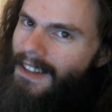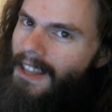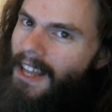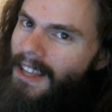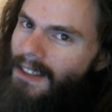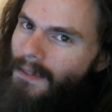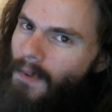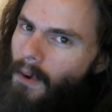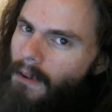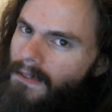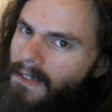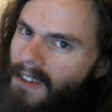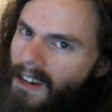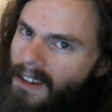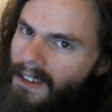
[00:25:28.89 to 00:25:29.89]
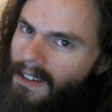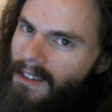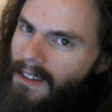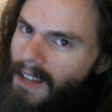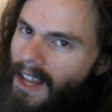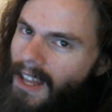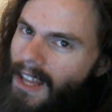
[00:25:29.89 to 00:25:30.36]
like the
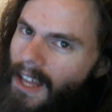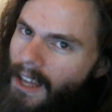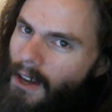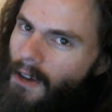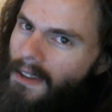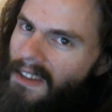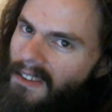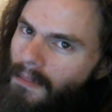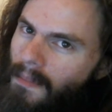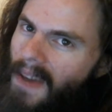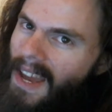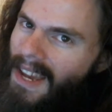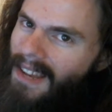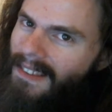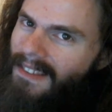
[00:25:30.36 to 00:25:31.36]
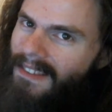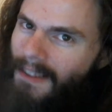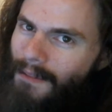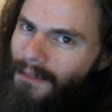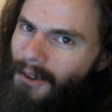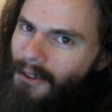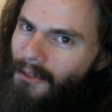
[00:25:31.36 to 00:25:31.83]
Wolfsangel, like all these pagan
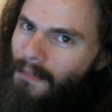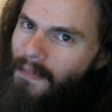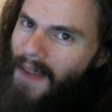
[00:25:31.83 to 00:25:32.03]
symbols.